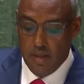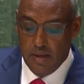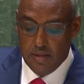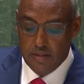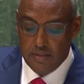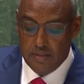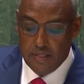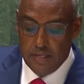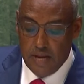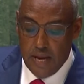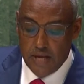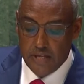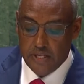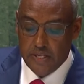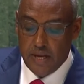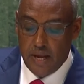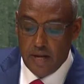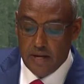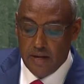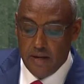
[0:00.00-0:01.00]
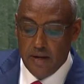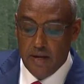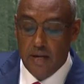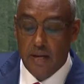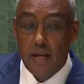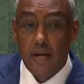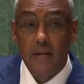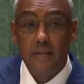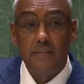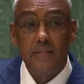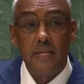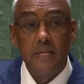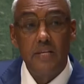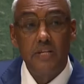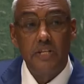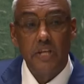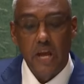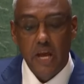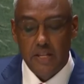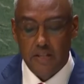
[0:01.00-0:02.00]
the National Green Legacy
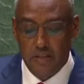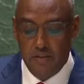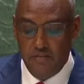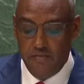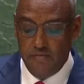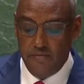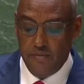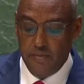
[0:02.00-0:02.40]
Initiative,